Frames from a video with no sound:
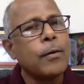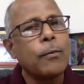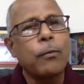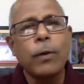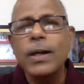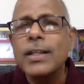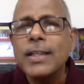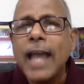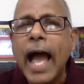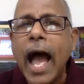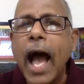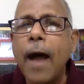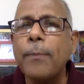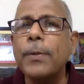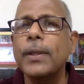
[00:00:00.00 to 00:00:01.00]
What is
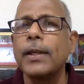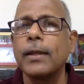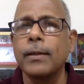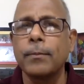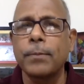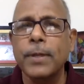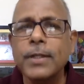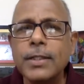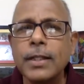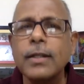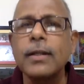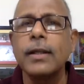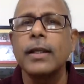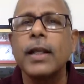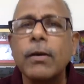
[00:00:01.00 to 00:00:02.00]
happening
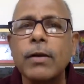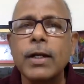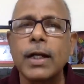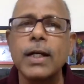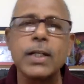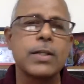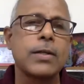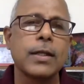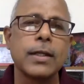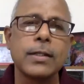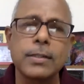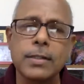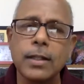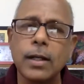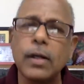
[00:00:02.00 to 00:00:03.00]
presently in our country
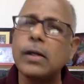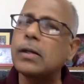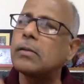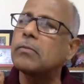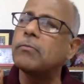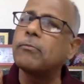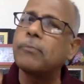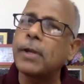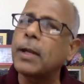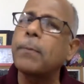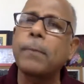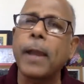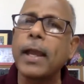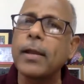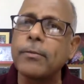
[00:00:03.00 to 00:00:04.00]
is very
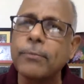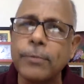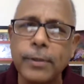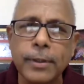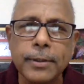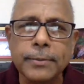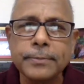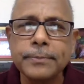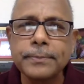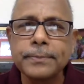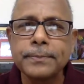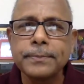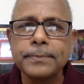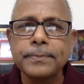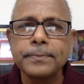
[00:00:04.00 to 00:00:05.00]
painful.
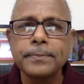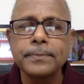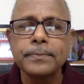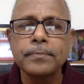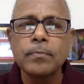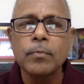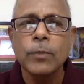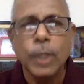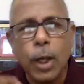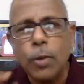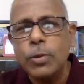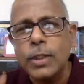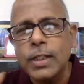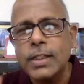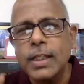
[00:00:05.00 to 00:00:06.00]

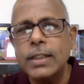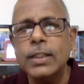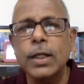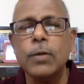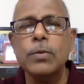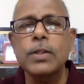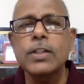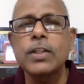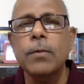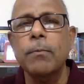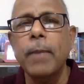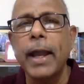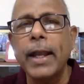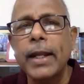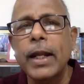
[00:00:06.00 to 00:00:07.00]
Thousands and thousands
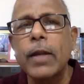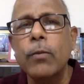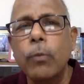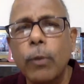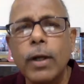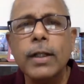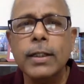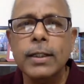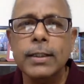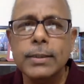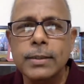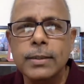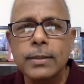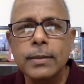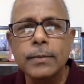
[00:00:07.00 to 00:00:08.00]
of migrant
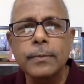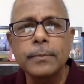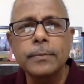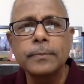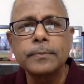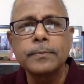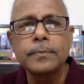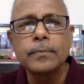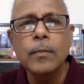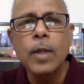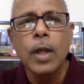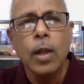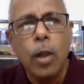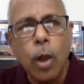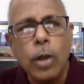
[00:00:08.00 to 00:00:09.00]
workers
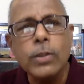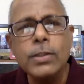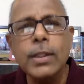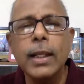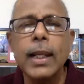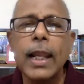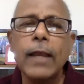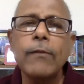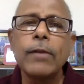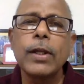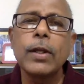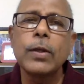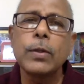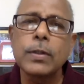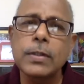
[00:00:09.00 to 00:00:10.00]
lost their
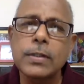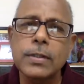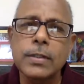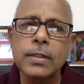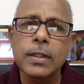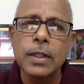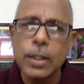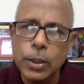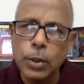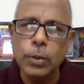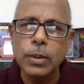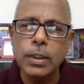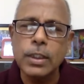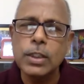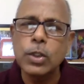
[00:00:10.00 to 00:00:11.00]
livelihoods
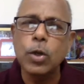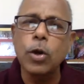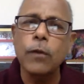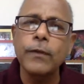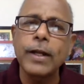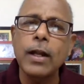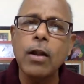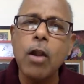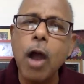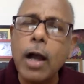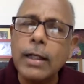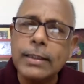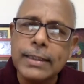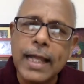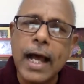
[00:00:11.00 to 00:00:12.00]
due to this COVID
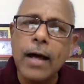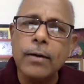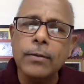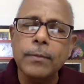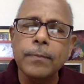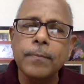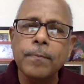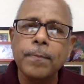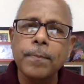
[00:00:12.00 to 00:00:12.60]
lockdown.